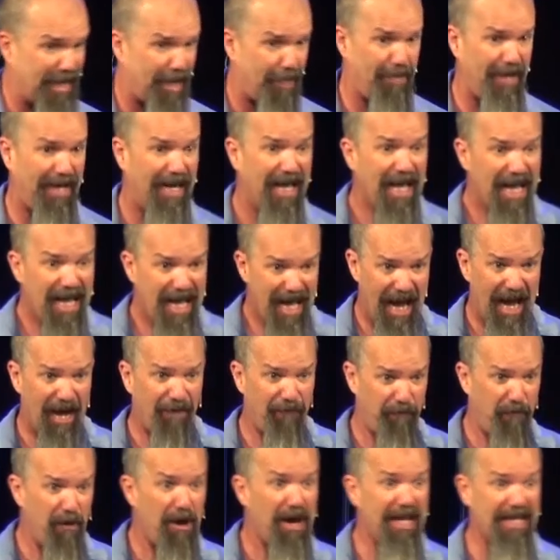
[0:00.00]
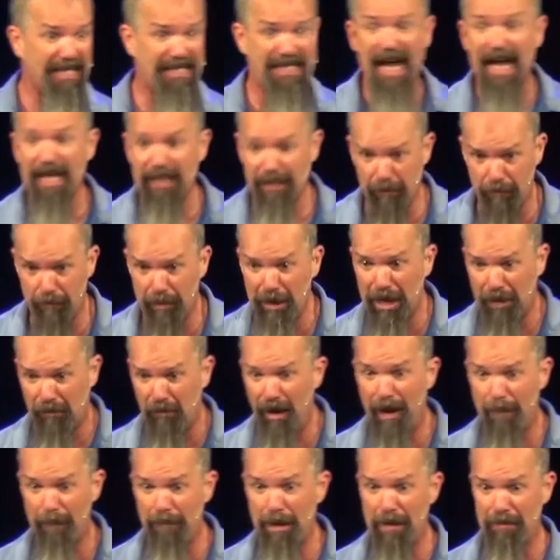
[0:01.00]
I mean, how fun is that to be
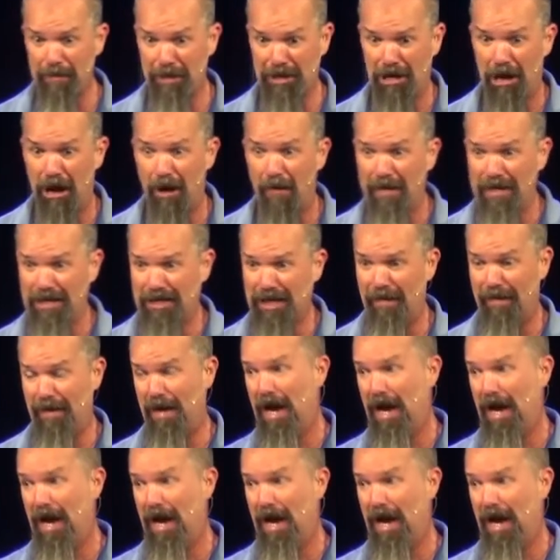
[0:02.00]
around people that always talk